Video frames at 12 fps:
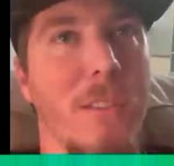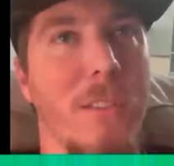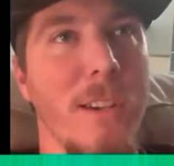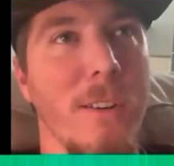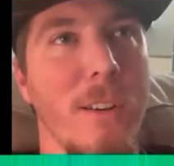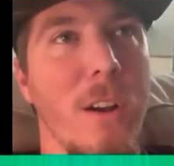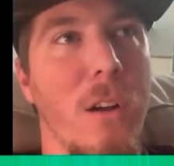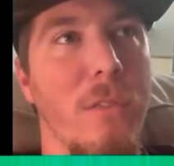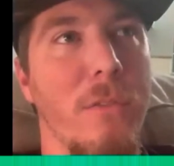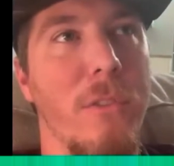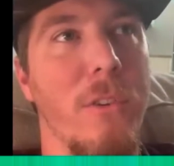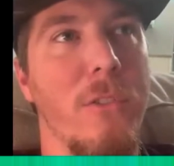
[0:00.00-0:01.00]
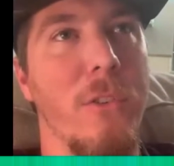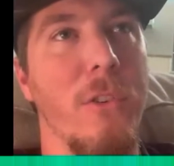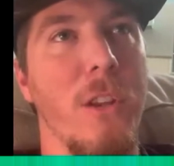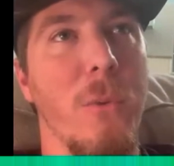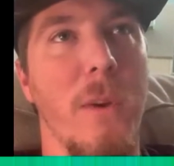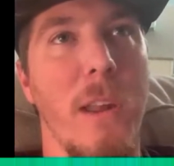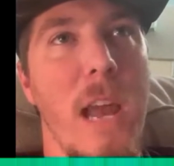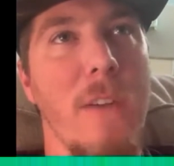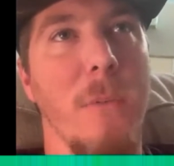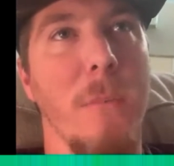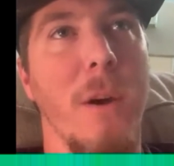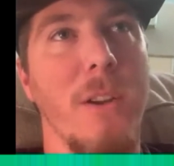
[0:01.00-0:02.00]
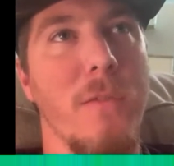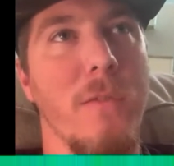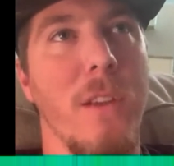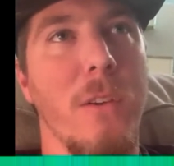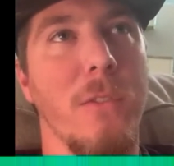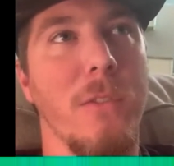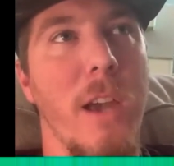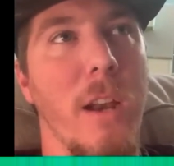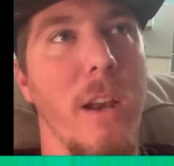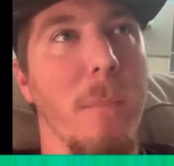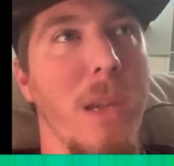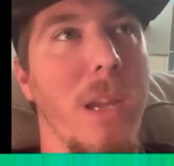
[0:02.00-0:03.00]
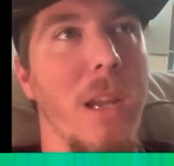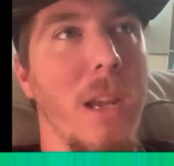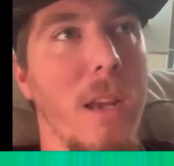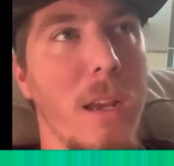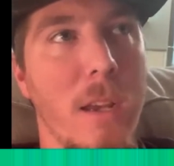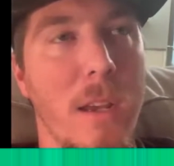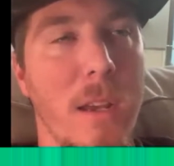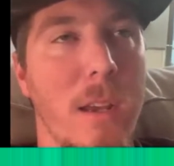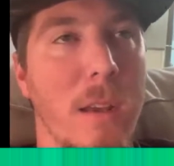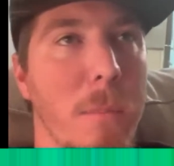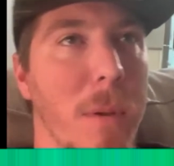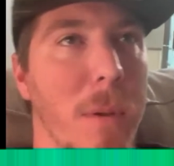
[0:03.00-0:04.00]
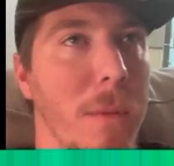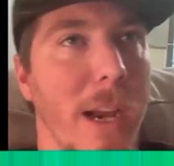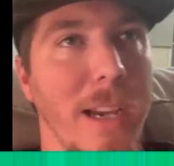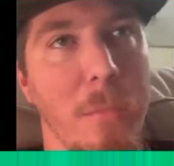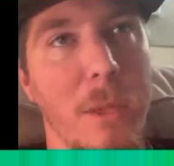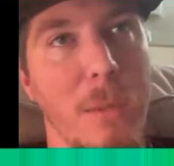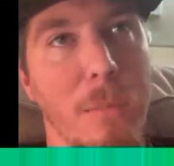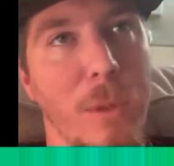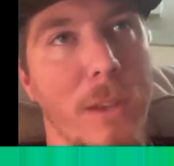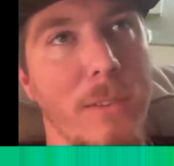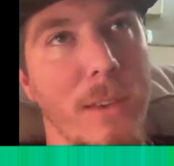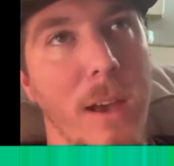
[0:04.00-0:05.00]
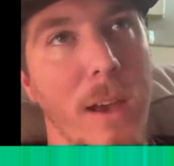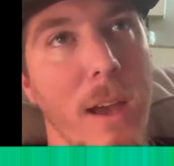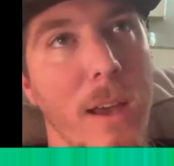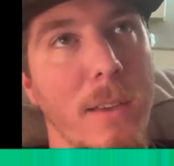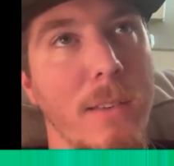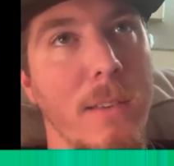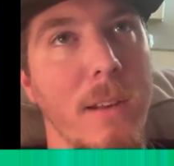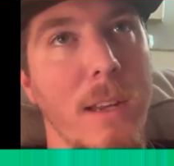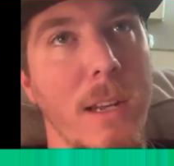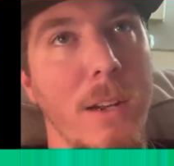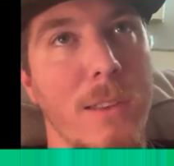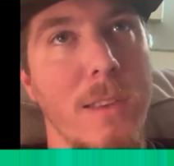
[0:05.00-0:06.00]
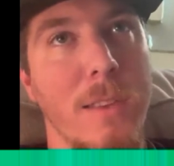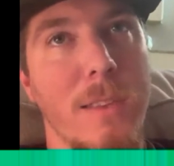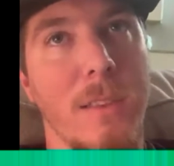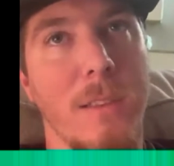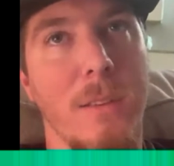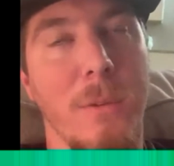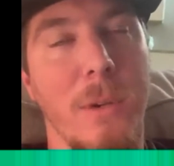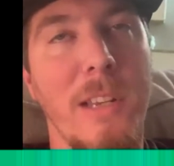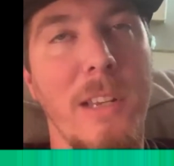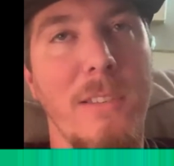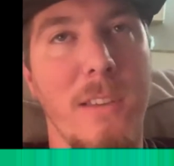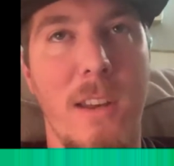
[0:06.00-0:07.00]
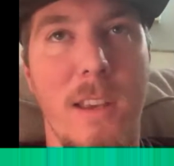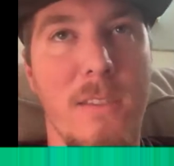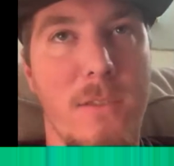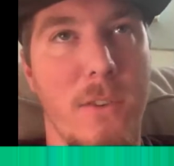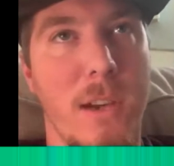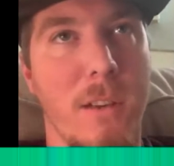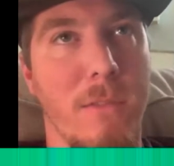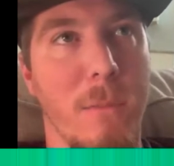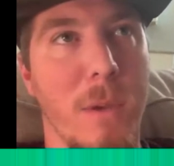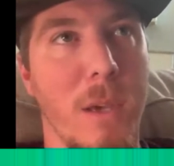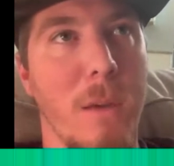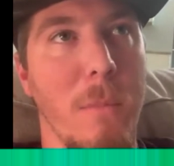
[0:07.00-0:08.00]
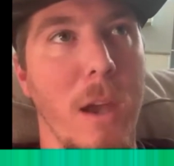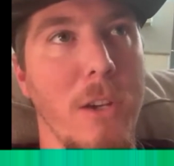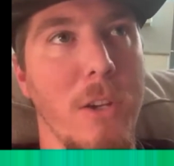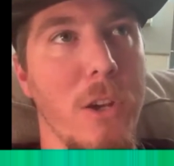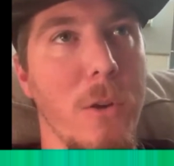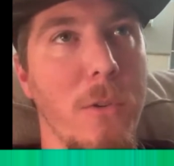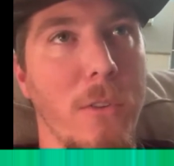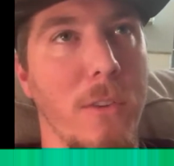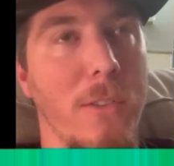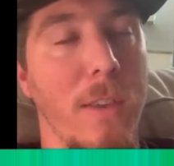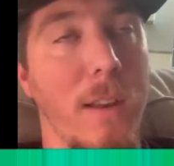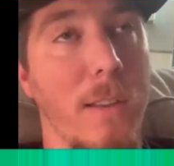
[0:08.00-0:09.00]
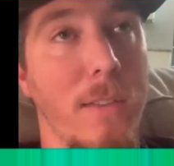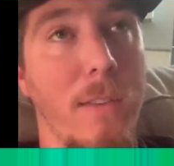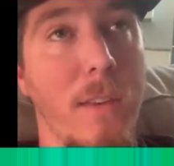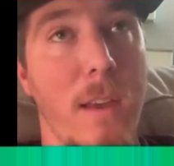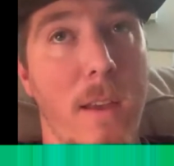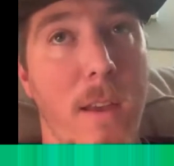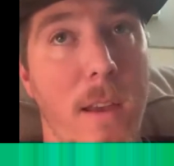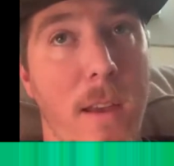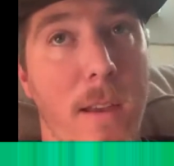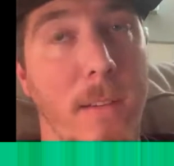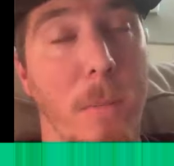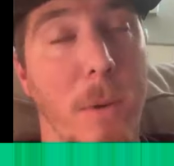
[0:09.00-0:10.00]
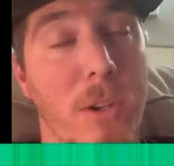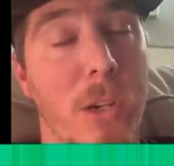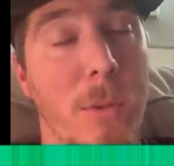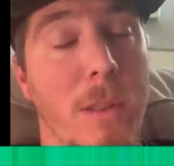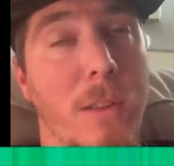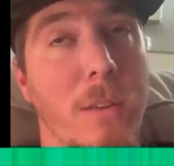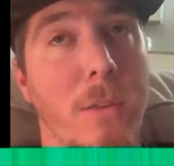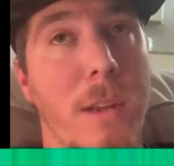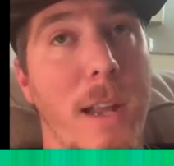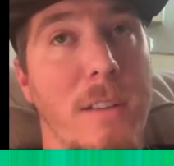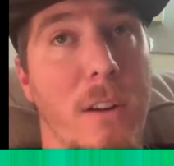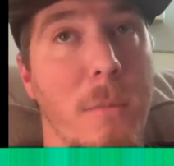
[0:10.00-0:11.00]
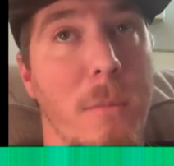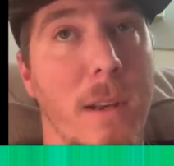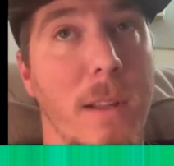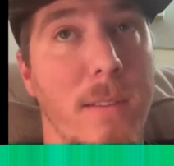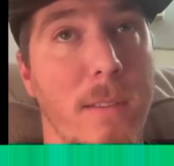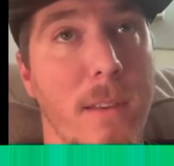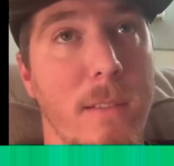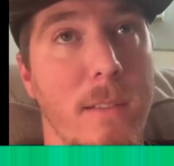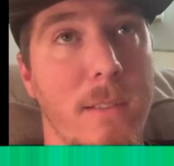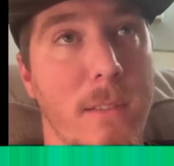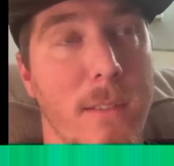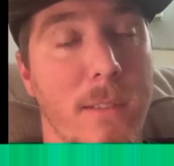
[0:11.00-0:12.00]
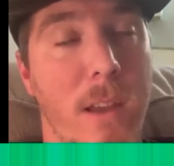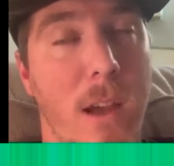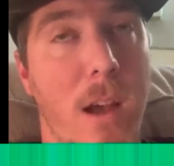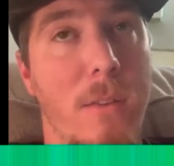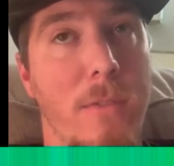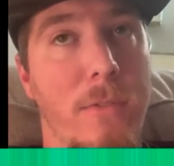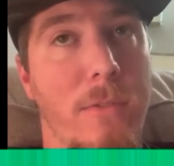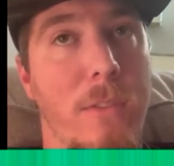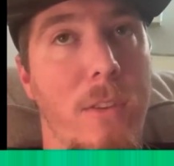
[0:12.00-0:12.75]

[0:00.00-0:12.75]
tier golfers, or do you want to have a bunch of those kind of B minus B plus guys? And I think that the recent history of the BMI shows us that it's, especially with the 2-day tournament, it's tough